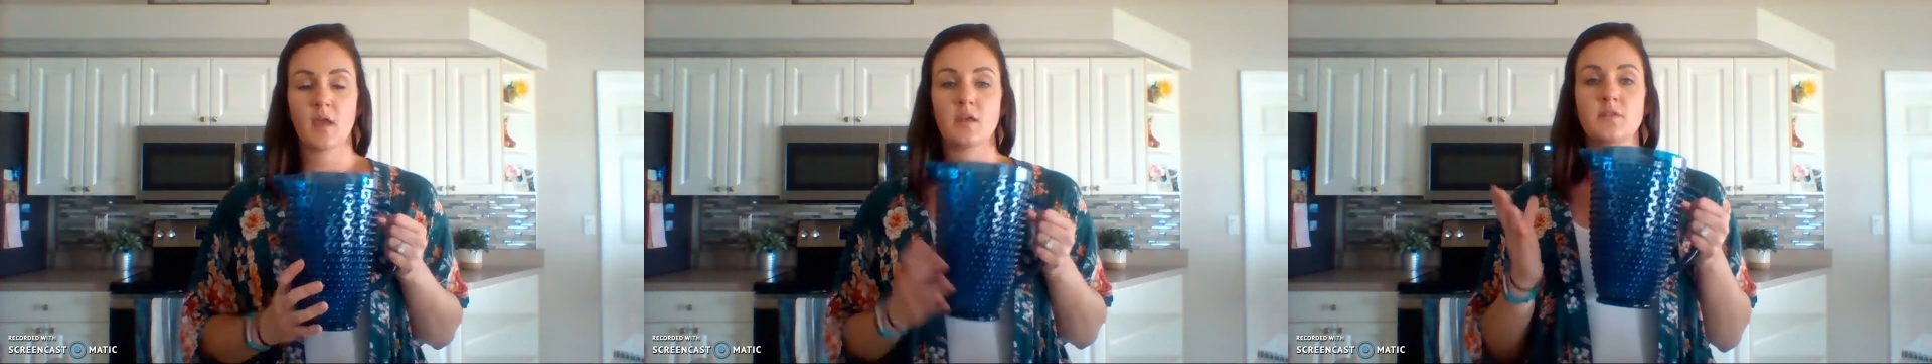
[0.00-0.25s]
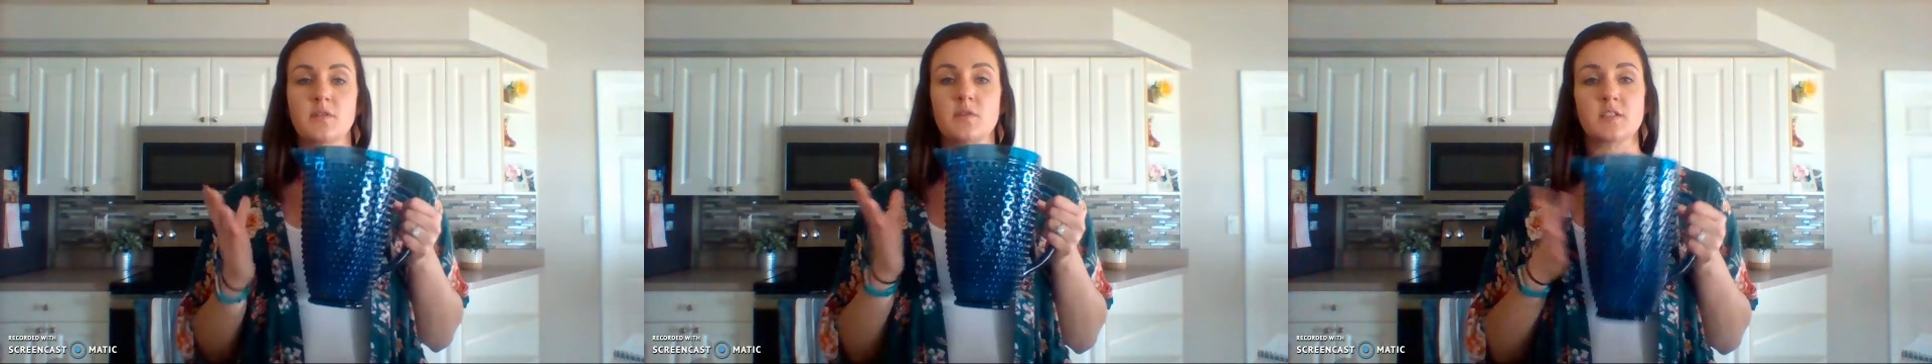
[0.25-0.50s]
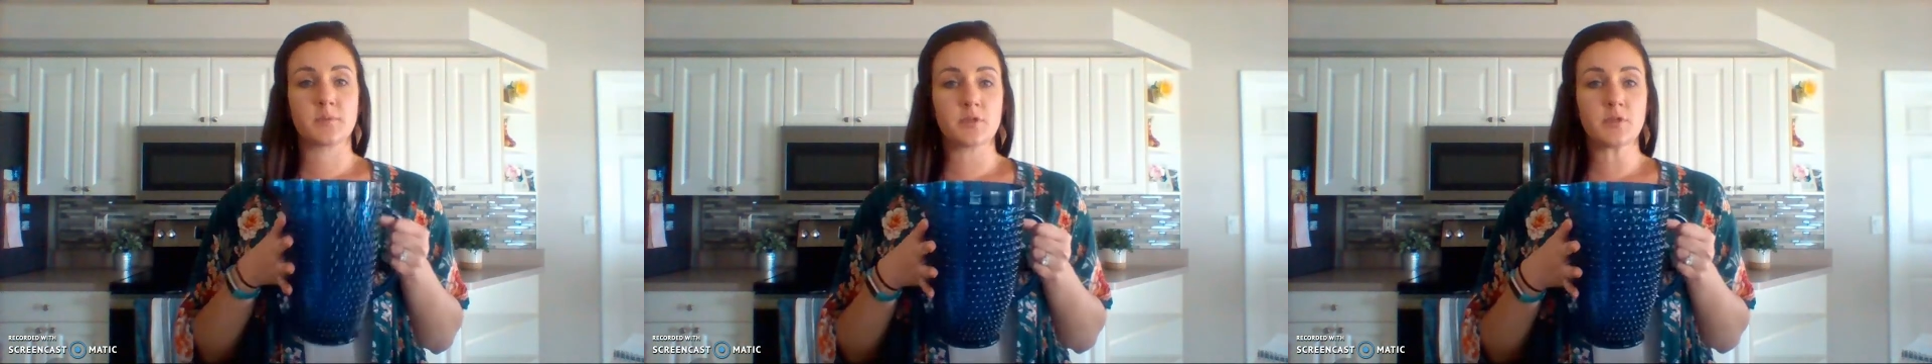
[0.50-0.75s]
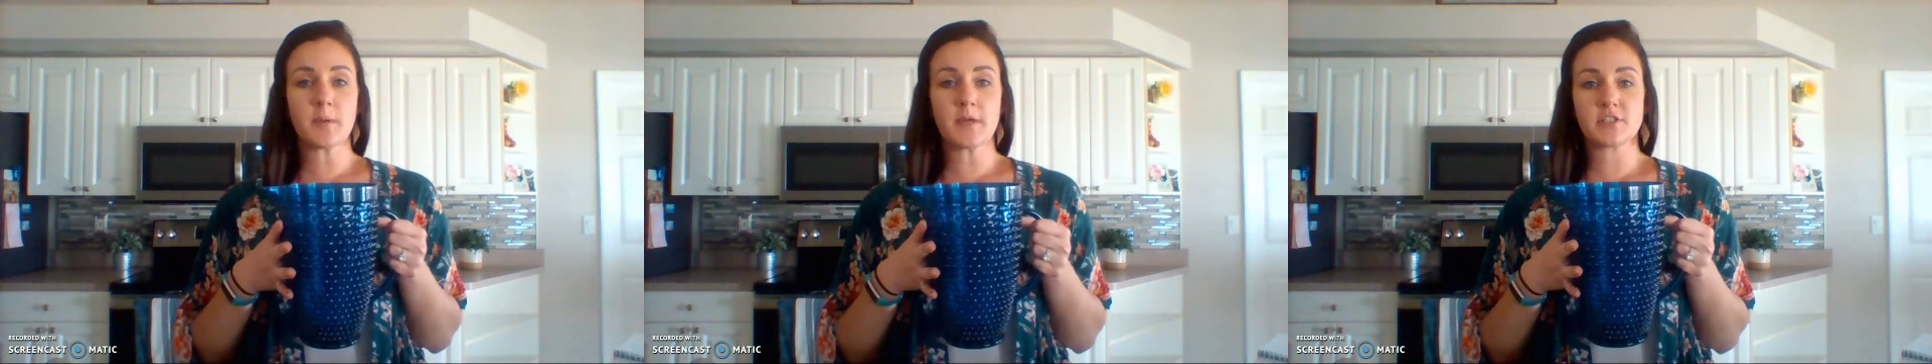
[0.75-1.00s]
So this
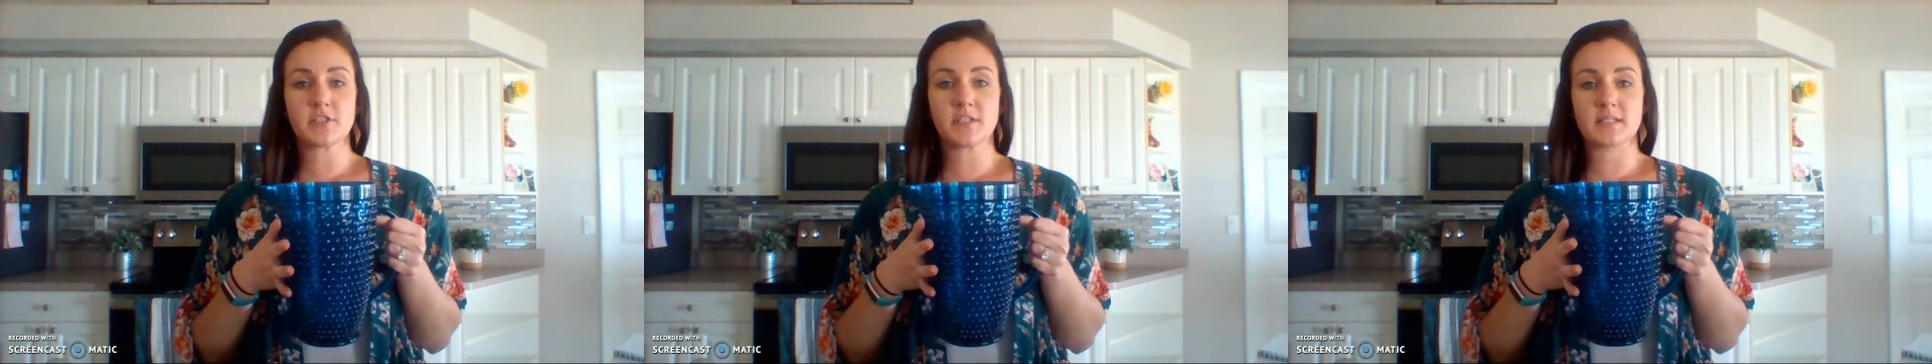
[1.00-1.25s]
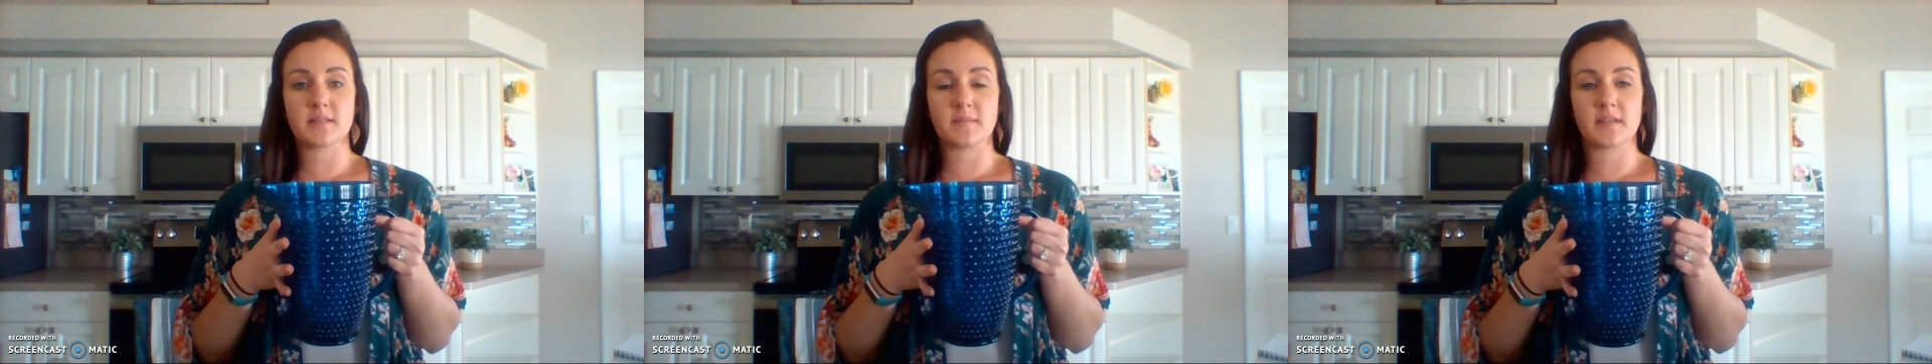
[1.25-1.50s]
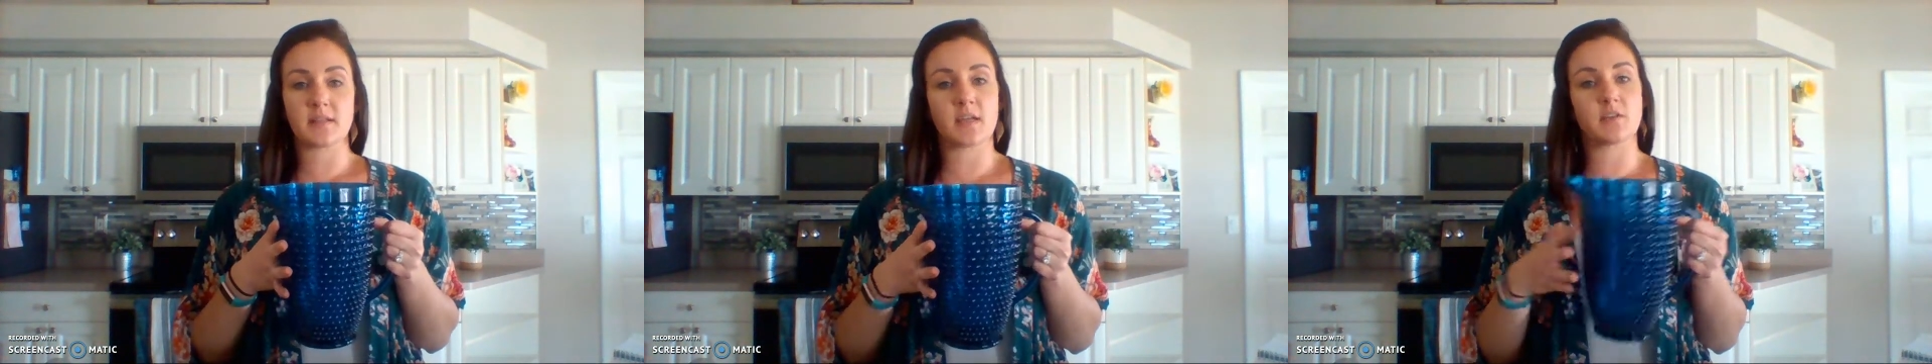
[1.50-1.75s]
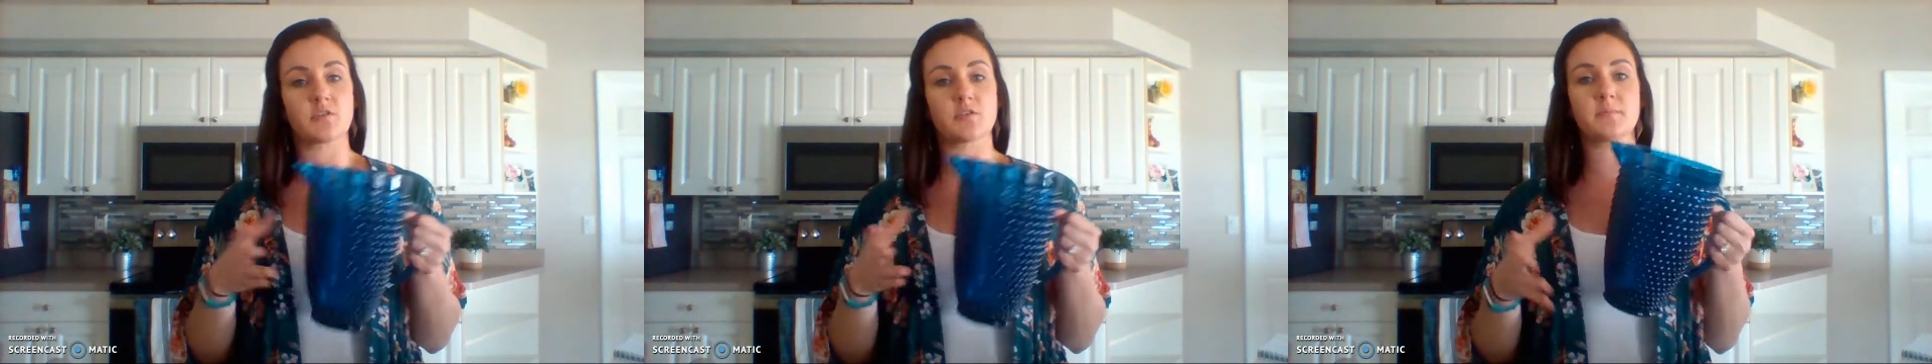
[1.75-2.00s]
blue pitcher is something
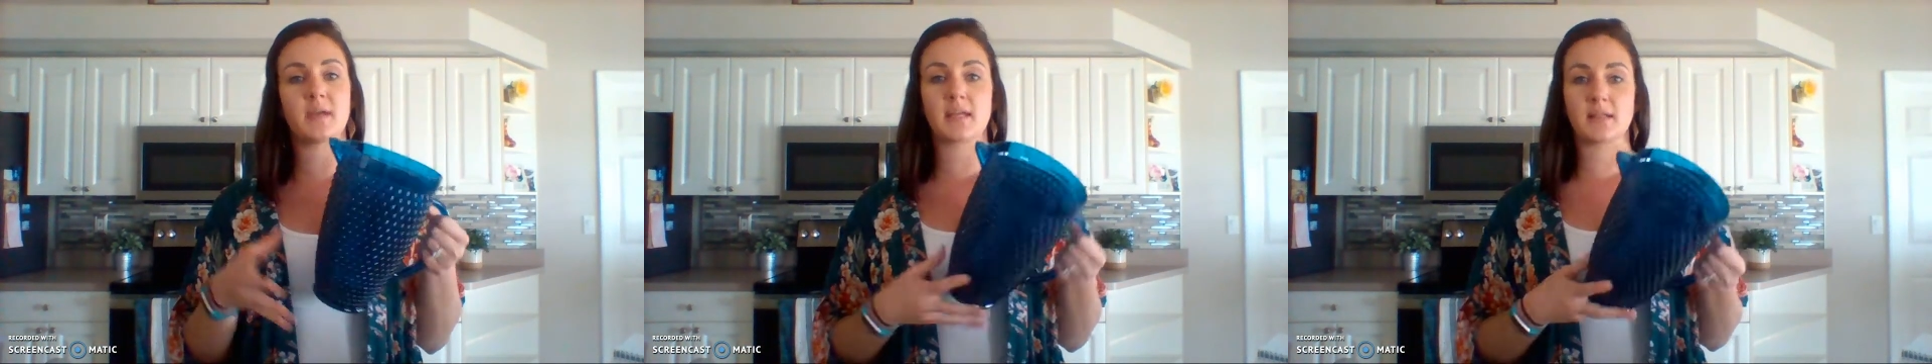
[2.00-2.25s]
that you would make